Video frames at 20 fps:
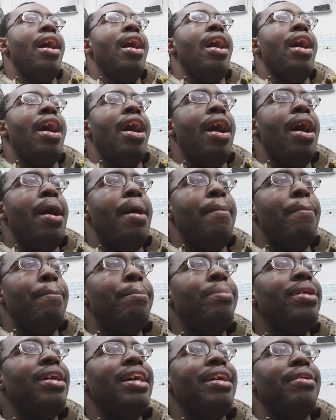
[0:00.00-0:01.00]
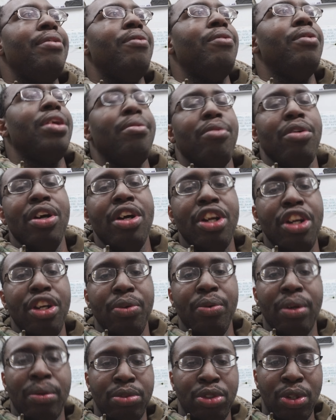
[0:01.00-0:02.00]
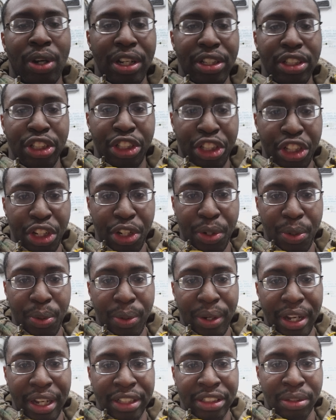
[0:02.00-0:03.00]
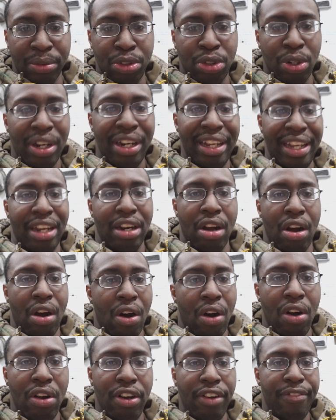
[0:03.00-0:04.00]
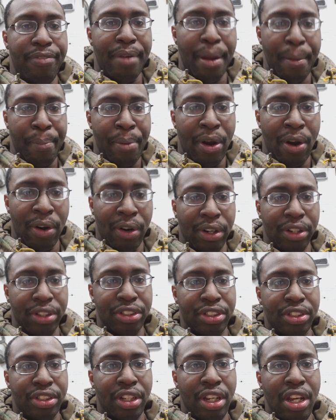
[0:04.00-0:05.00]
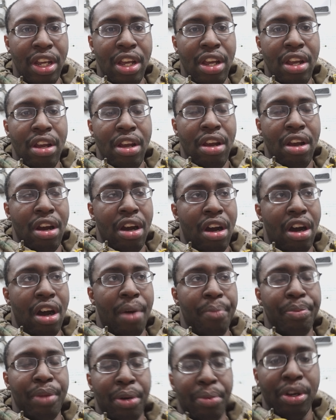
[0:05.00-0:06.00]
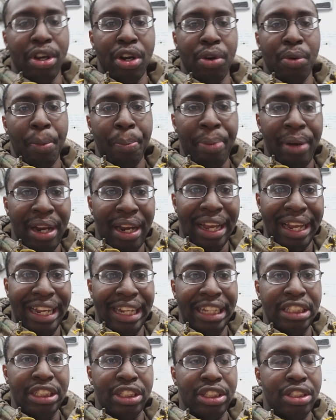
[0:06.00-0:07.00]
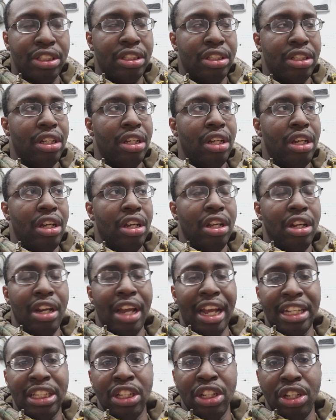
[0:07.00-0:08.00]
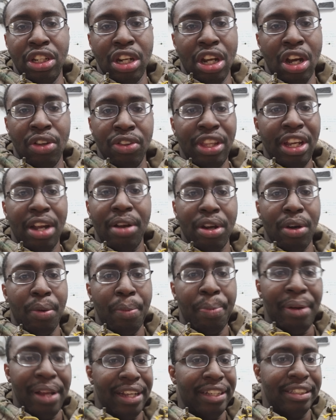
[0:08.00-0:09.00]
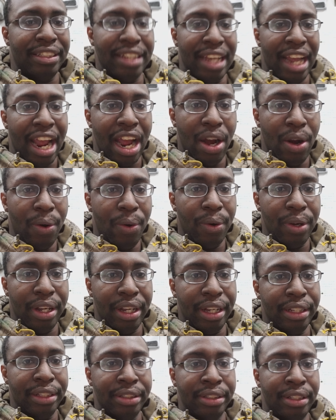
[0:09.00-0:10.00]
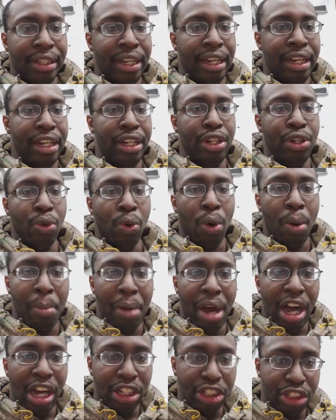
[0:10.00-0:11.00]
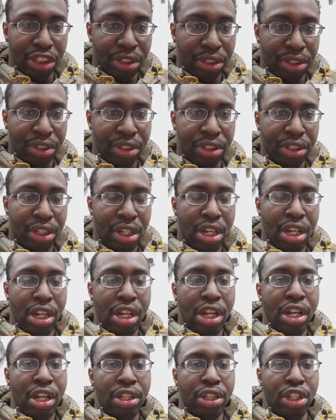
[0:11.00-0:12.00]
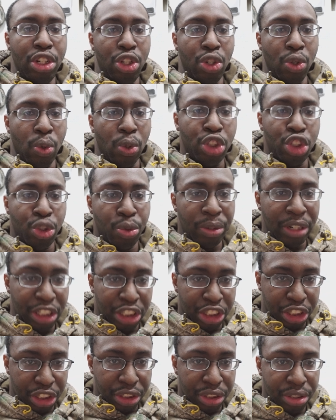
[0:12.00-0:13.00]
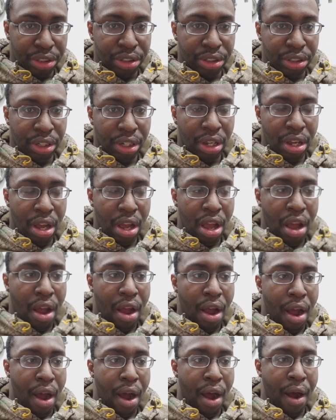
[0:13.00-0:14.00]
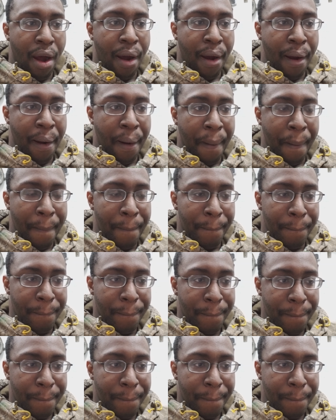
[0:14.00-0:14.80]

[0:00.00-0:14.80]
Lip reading: But what I'm trying to do is I'm trying to get all of my parts that I'm going to replace. Like, the only thing I'm going to replace now is the door modules, the door switches, the